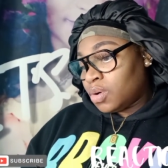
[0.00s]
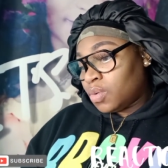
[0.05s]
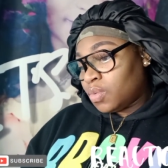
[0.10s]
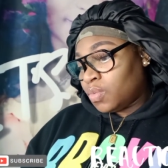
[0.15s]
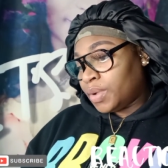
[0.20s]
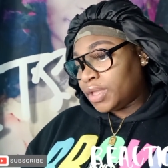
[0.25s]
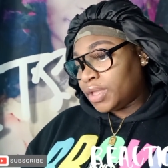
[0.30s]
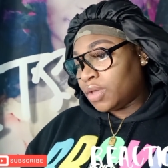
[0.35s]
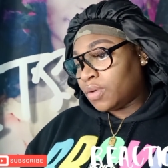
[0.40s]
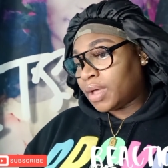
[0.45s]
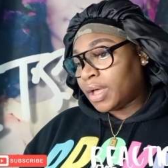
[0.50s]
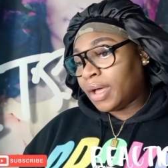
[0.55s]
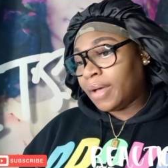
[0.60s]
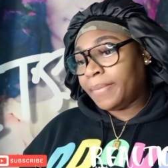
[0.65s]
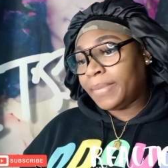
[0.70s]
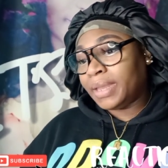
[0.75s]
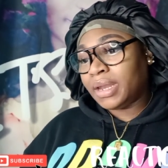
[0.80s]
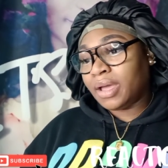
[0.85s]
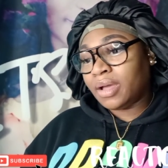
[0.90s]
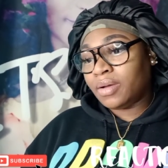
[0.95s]
When you
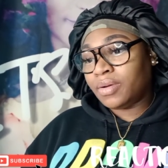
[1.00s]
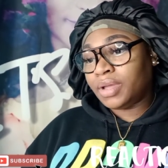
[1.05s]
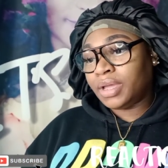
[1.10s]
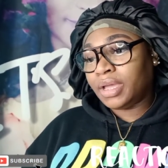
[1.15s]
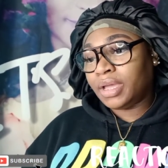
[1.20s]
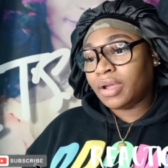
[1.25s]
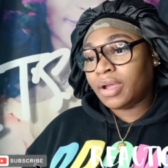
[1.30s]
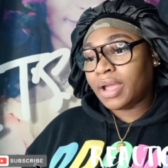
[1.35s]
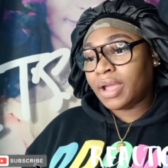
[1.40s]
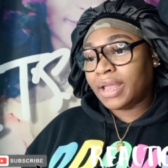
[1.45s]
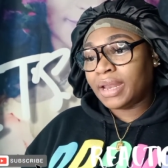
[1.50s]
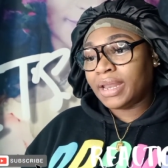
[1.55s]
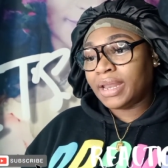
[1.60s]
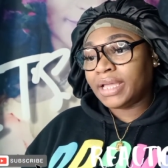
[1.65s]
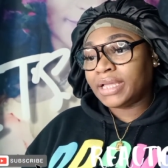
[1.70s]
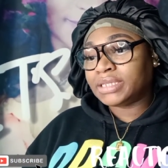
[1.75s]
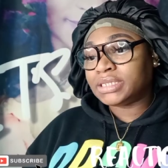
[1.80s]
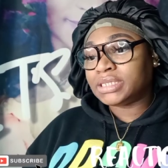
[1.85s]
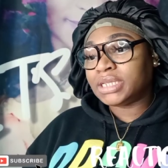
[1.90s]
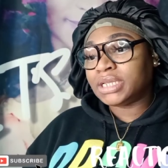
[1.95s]
coming out here and
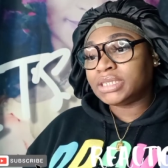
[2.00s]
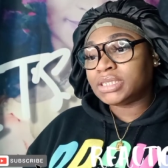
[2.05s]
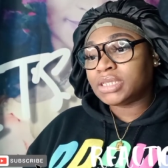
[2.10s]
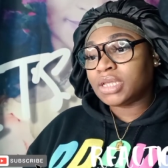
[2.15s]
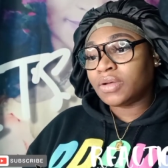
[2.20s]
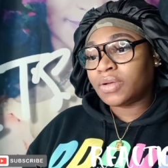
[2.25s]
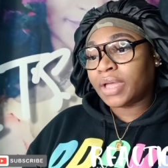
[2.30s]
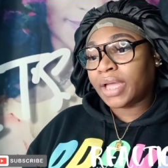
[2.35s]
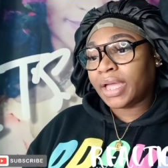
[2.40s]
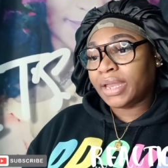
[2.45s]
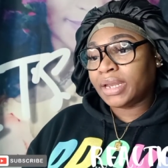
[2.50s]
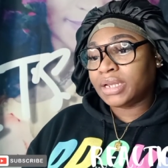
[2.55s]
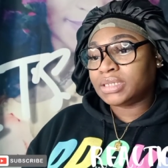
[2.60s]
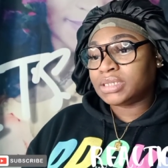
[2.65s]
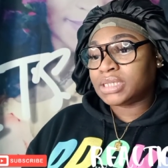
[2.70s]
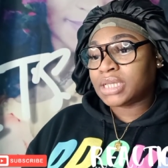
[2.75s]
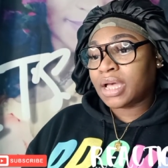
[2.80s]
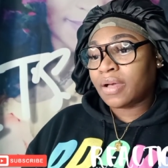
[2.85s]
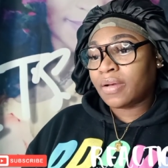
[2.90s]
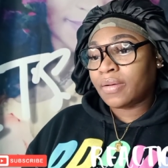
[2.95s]
it's it's okay to
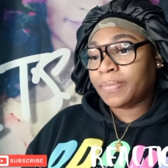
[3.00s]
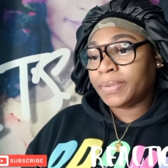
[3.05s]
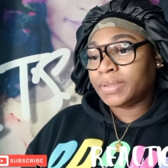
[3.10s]
talk,